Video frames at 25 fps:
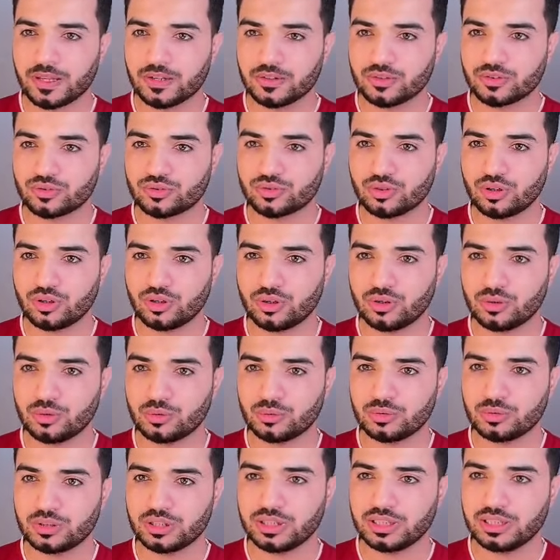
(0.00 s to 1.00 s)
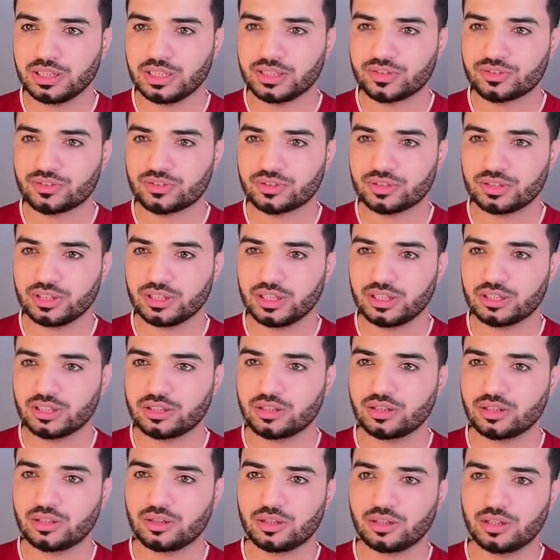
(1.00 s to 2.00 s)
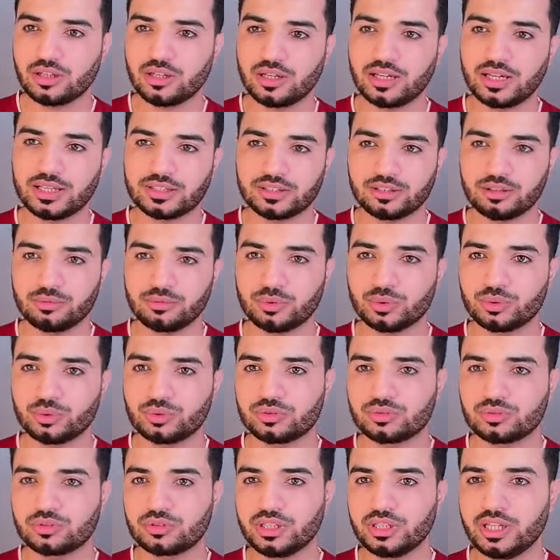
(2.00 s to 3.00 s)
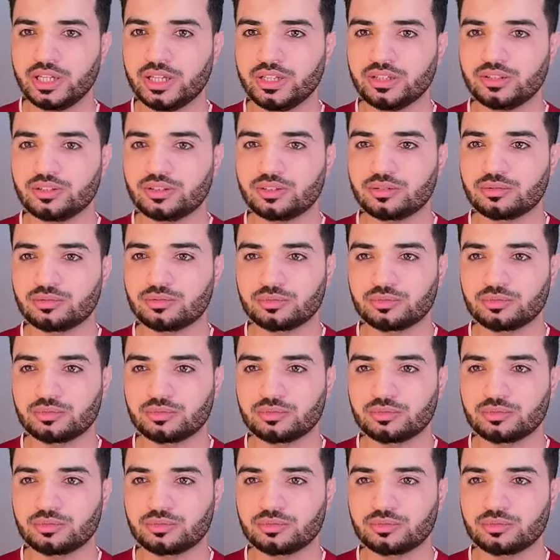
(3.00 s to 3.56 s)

So let's create attribute create